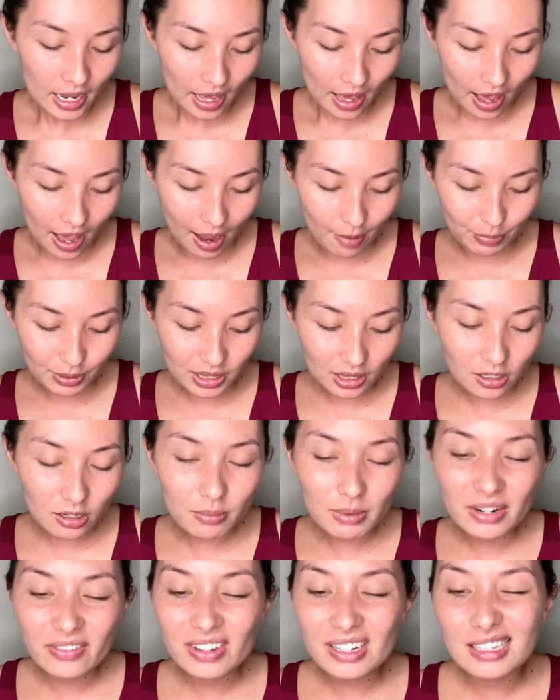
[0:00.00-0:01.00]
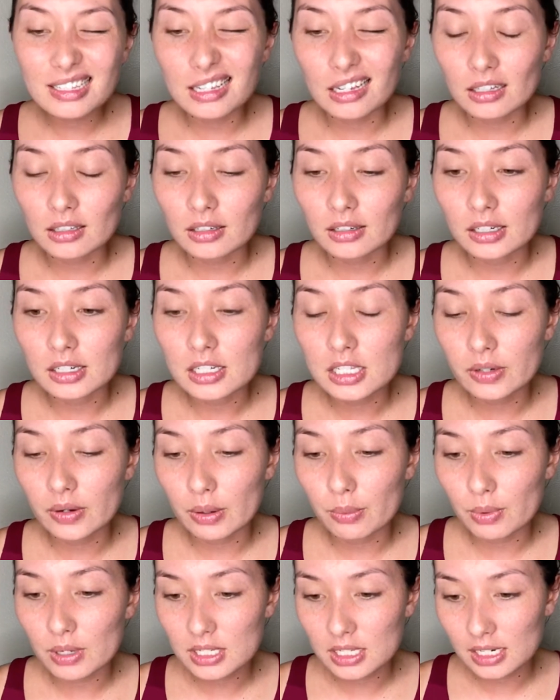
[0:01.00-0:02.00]
um, with a little bit of concealer and so I
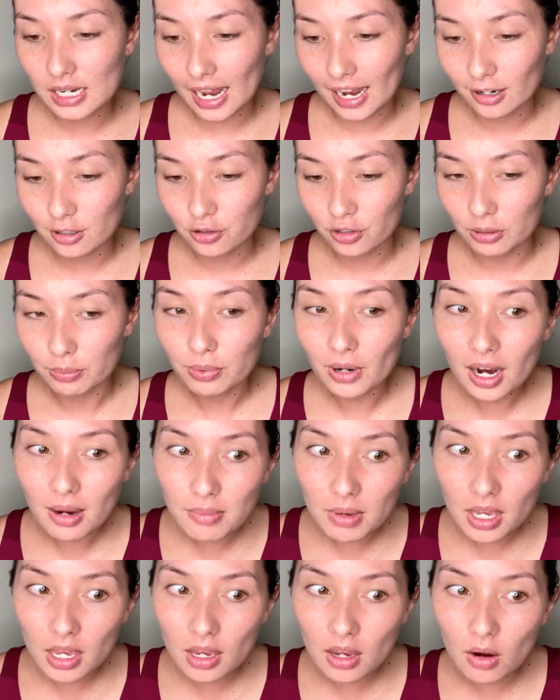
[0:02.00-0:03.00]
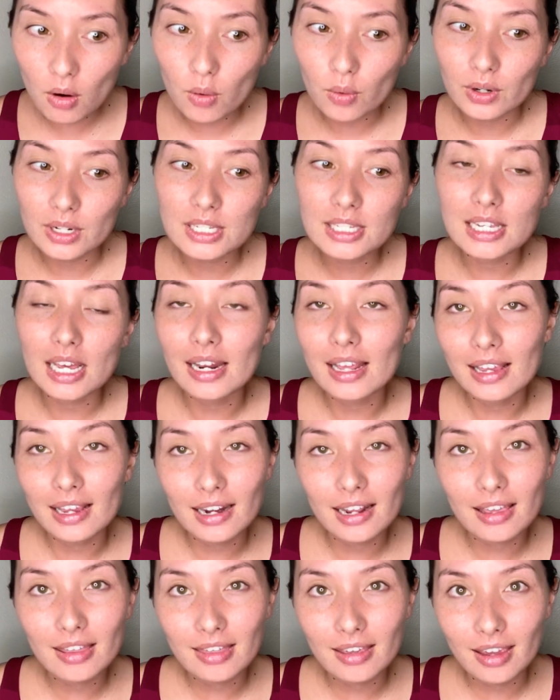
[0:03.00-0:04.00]
wasn't actually priming or setting
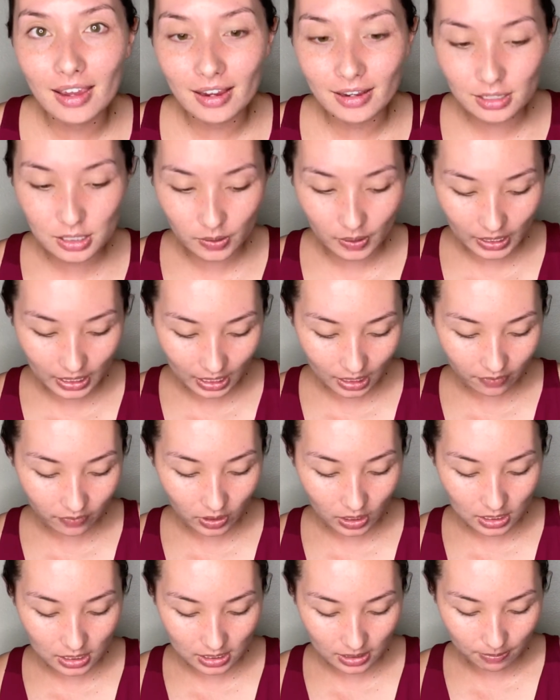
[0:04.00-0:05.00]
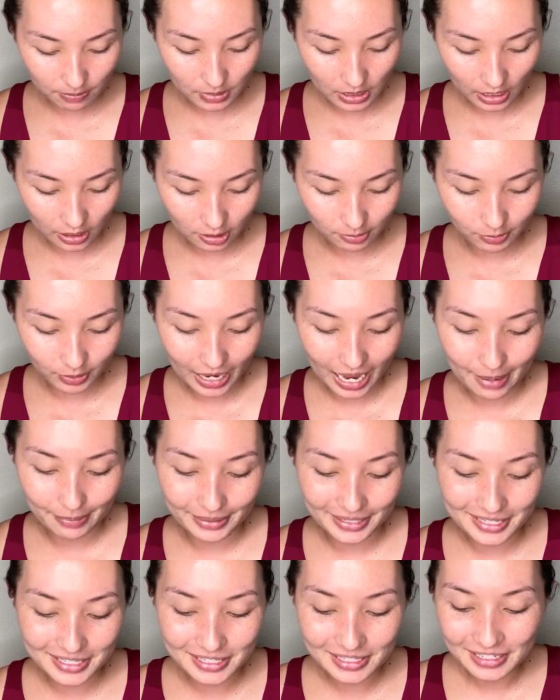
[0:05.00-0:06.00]
anything so I kind of got into some terrible
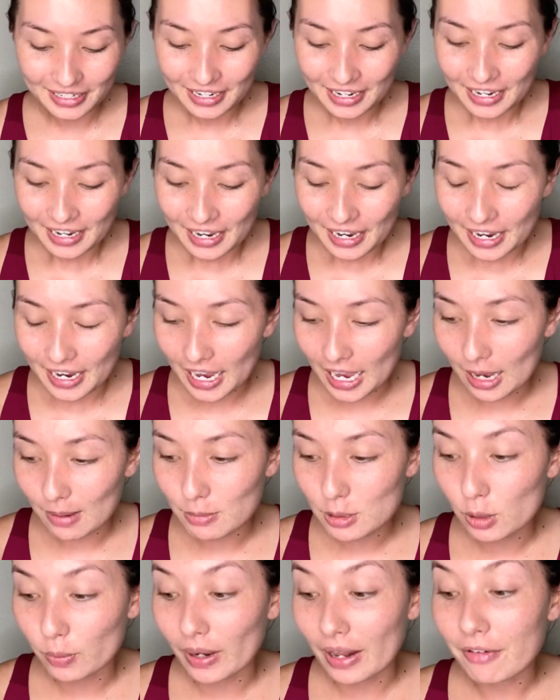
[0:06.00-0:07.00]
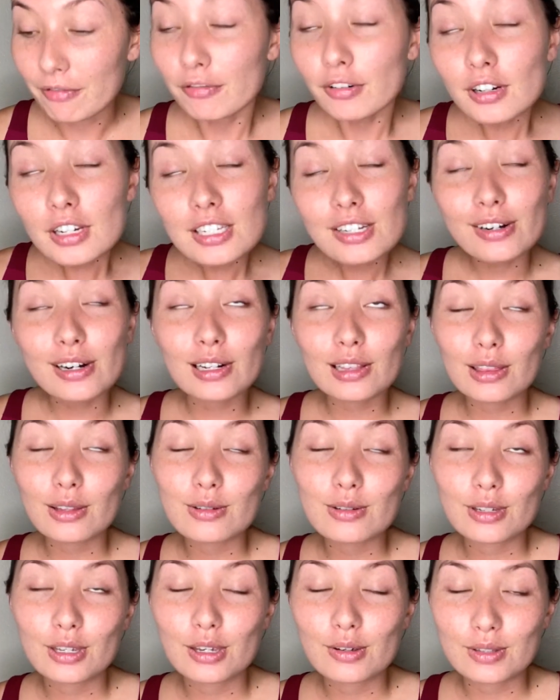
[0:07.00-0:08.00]
habits. Um, so when I first
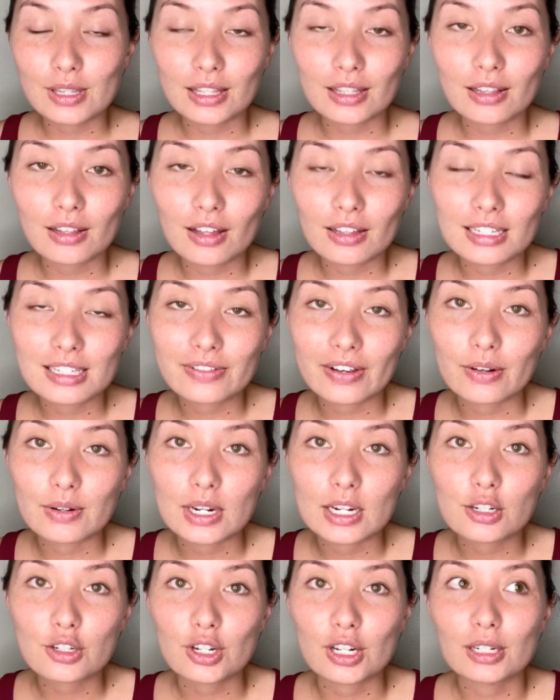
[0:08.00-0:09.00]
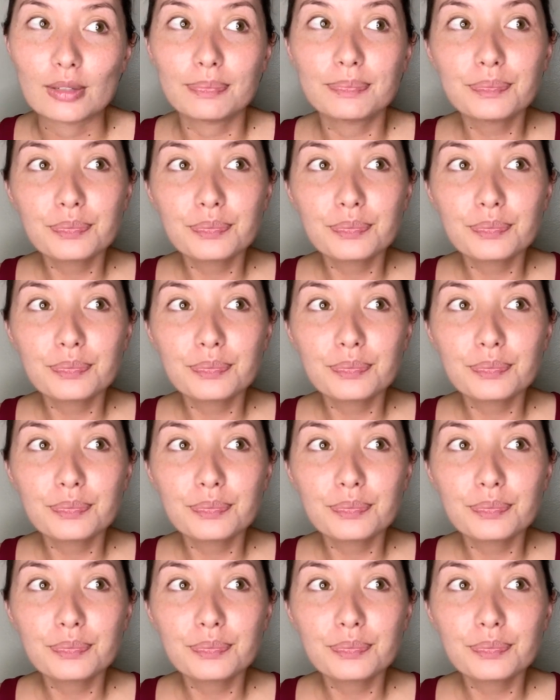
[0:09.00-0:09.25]
started using the Lawless Foundation,